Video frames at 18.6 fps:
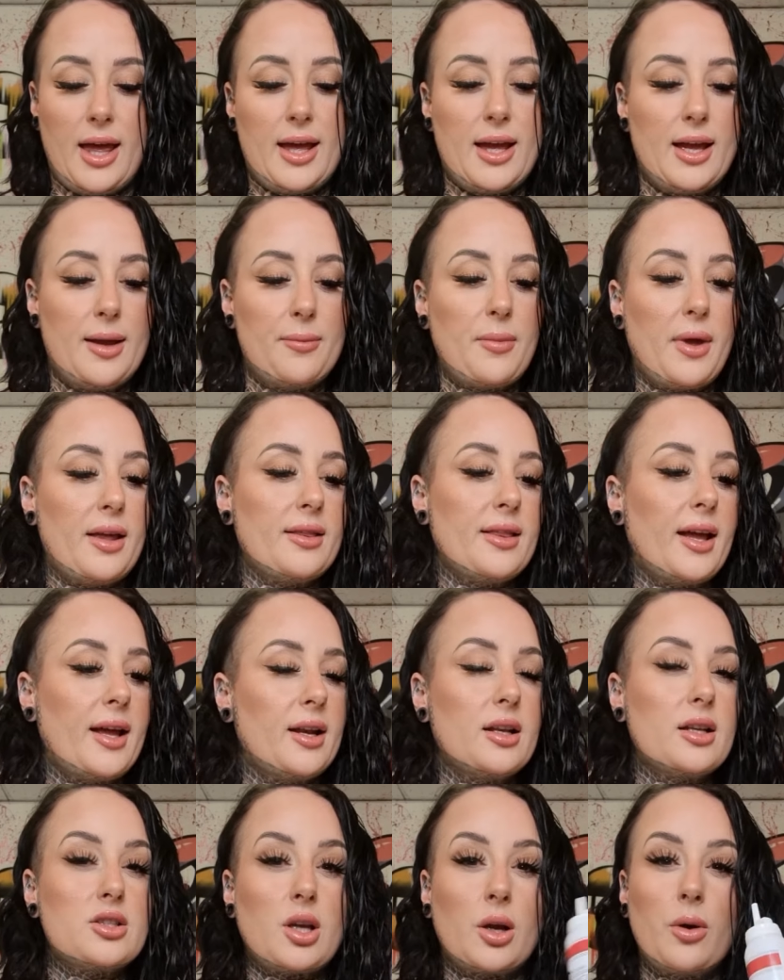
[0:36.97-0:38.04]
And
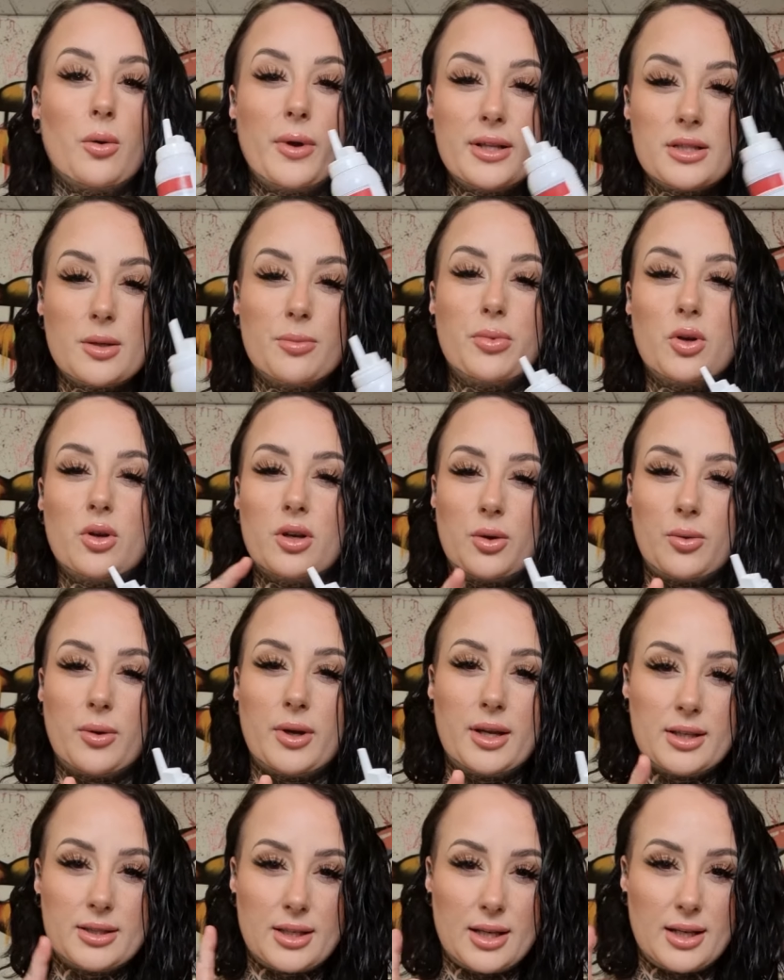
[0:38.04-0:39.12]
then so I went to Beauty
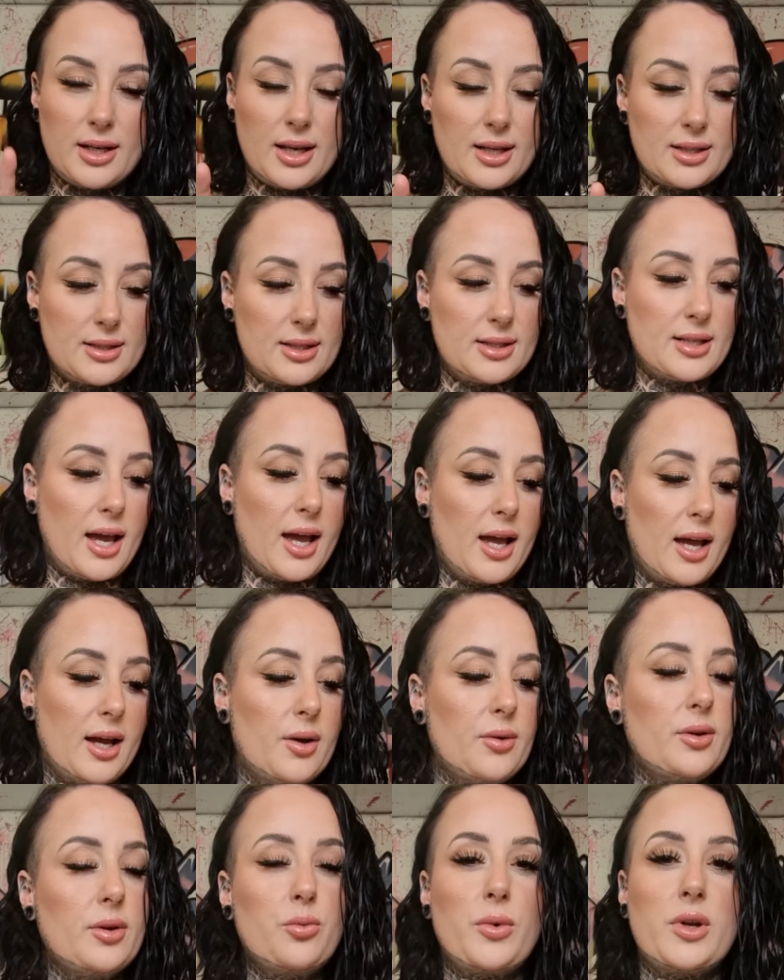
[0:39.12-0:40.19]
Queens in Leicester
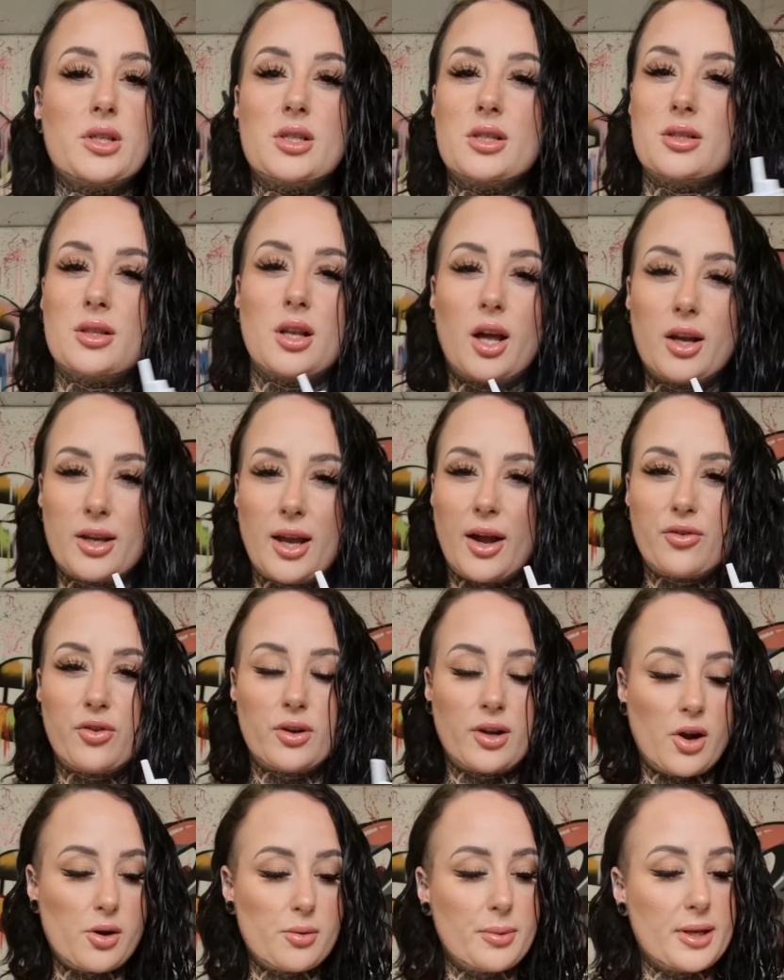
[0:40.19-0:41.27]
Town, which is like your
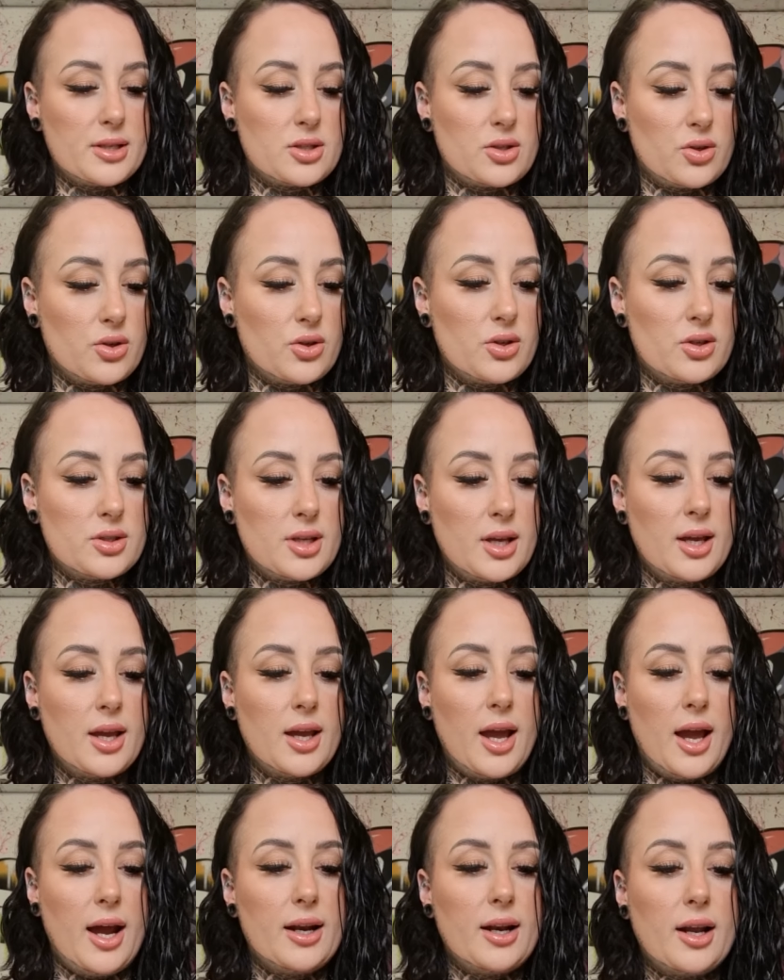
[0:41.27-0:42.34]
Afro-Caribbean stores,
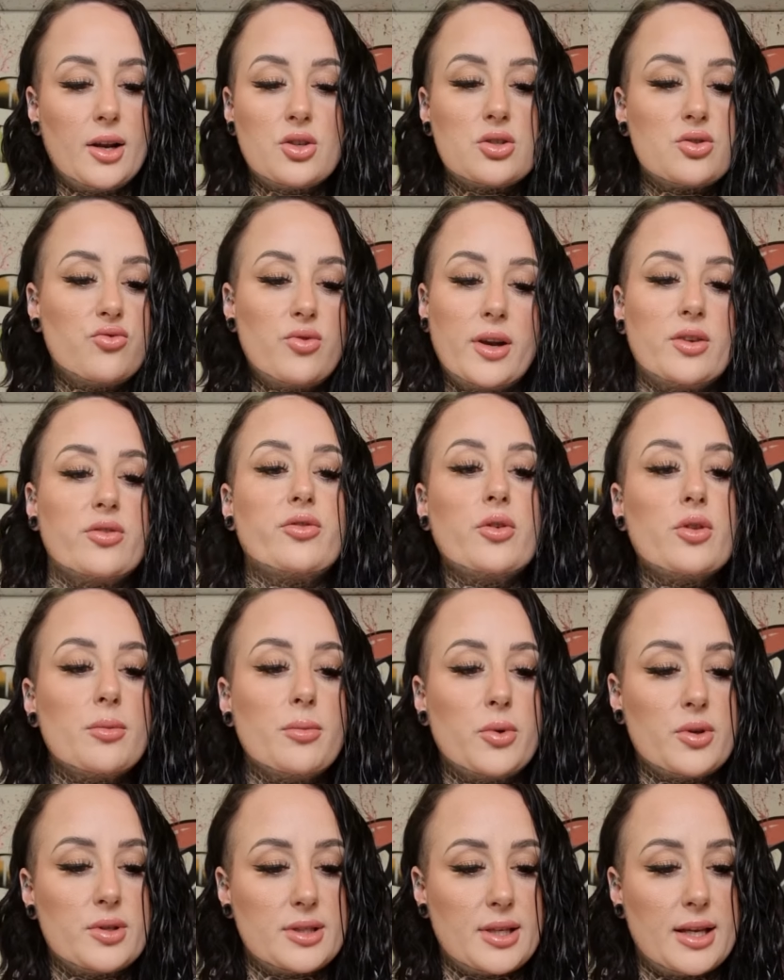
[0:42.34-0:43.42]
and I just read through
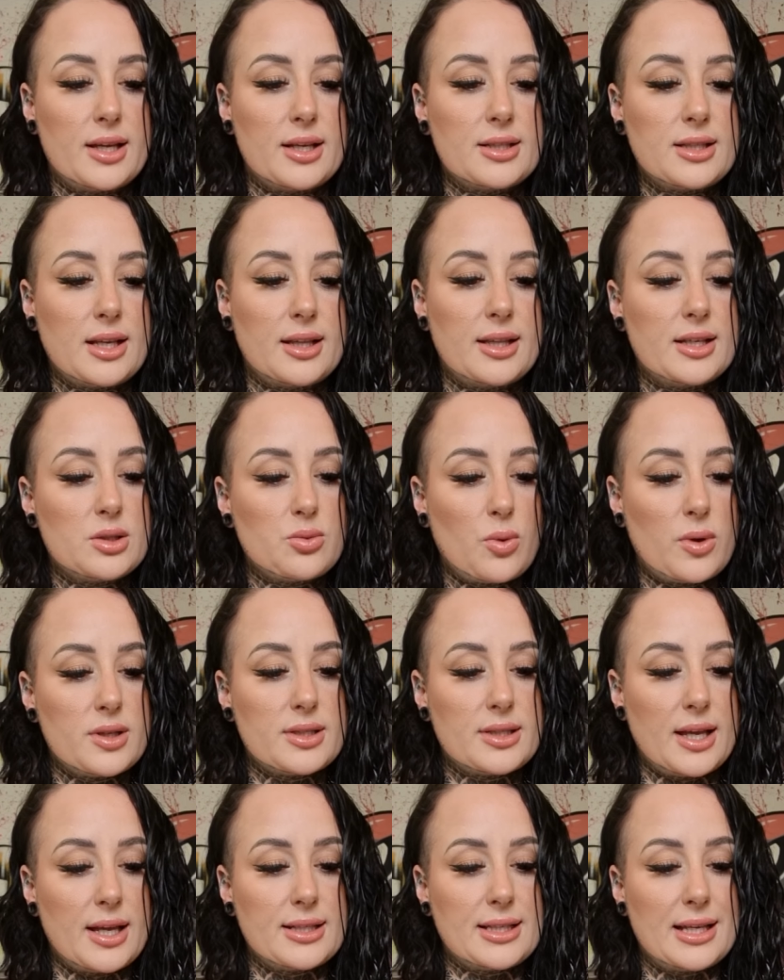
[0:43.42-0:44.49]
the mousses, and this
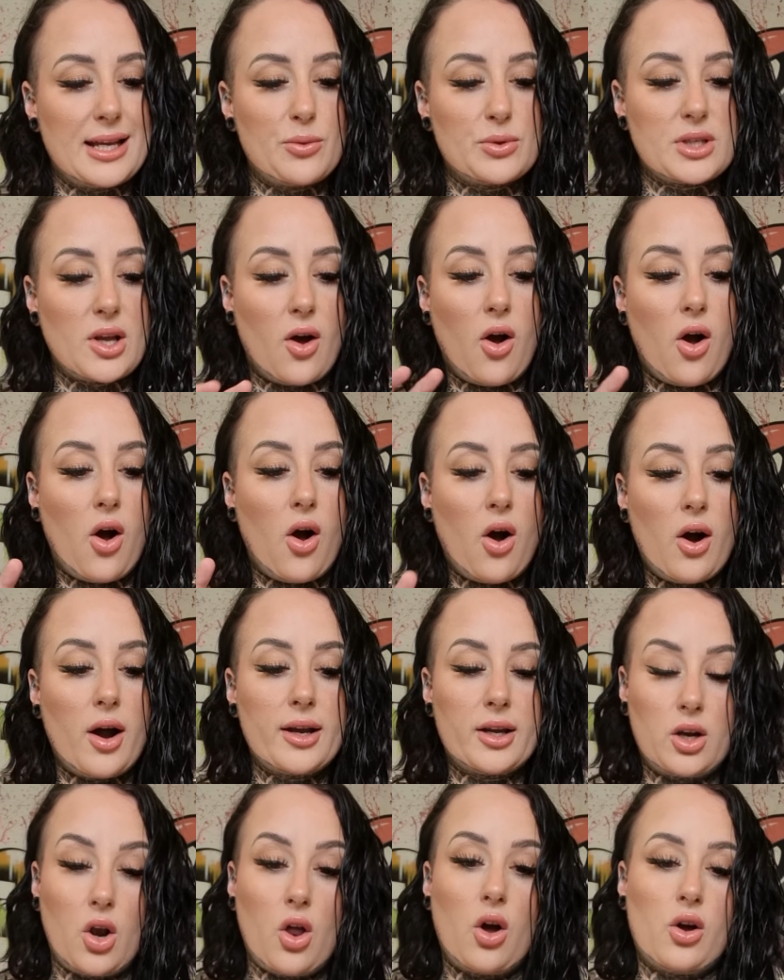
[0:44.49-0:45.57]
one says it was a
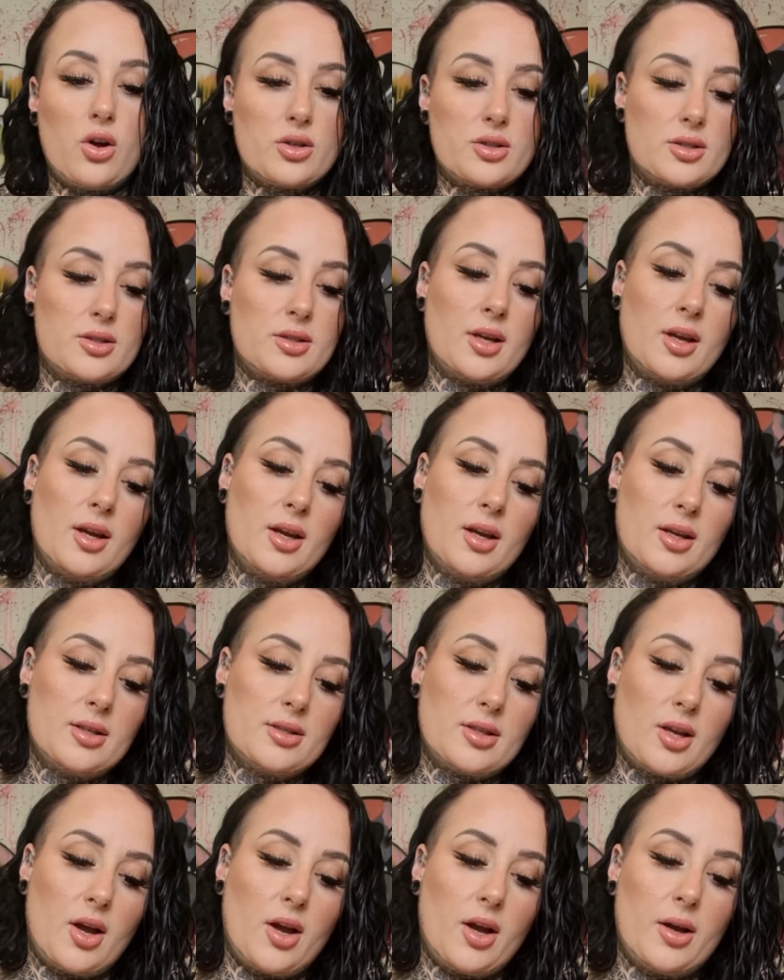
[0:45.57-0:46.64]
high gloss.
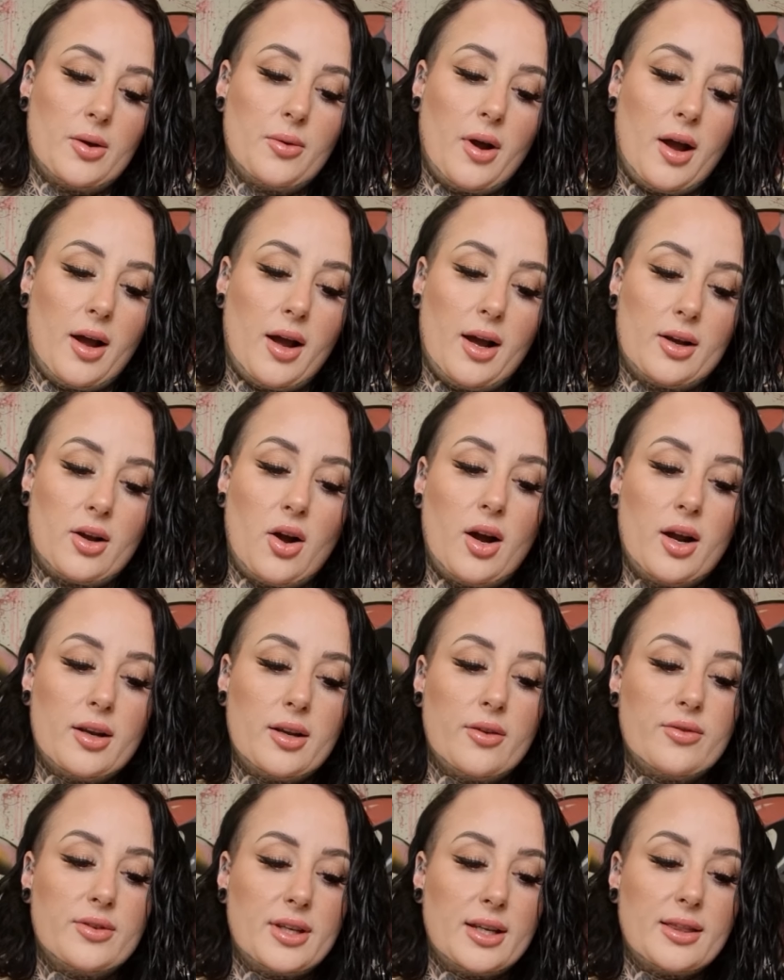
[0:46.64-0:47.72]
So I
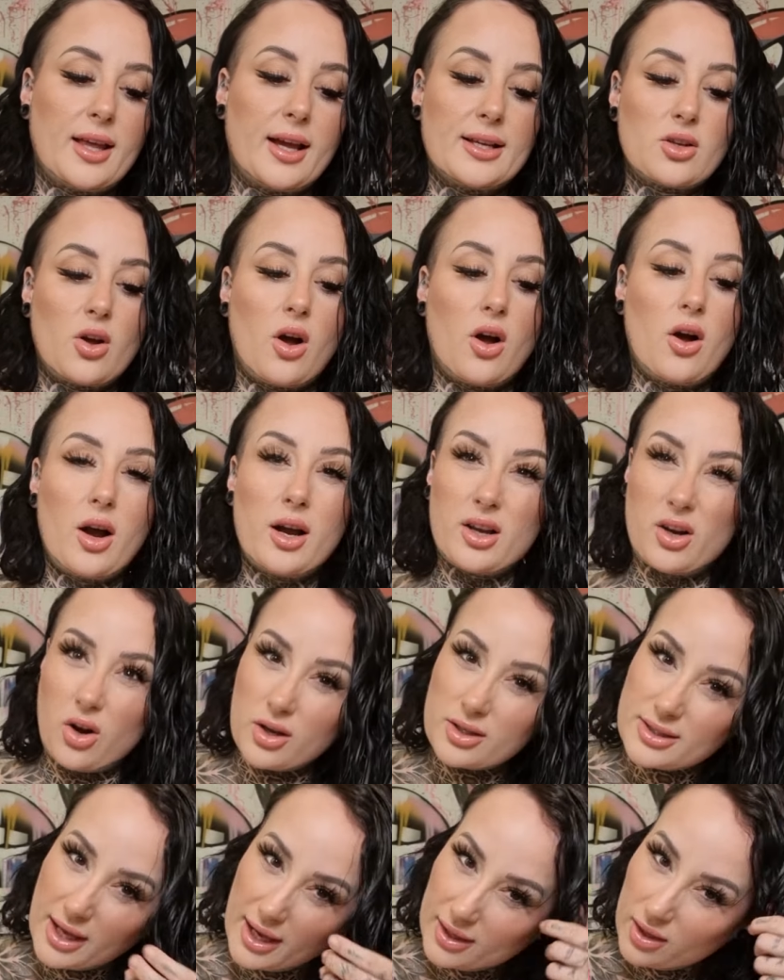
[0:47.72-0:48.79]
kind of did that. It's got high
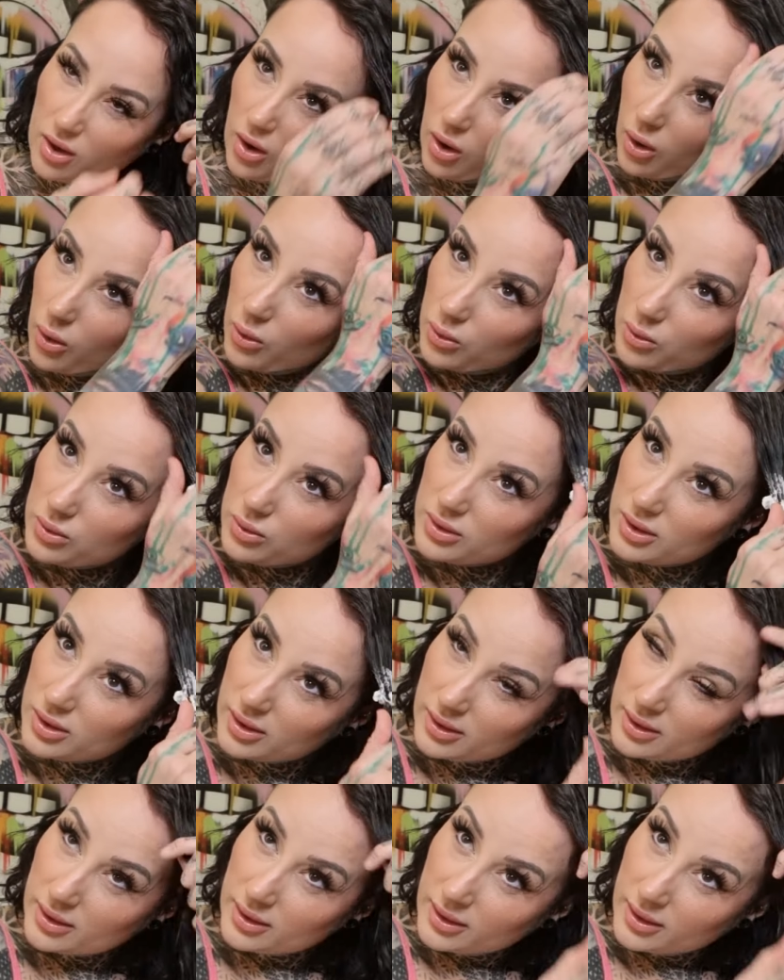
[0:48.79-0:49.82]
gloss and a hold.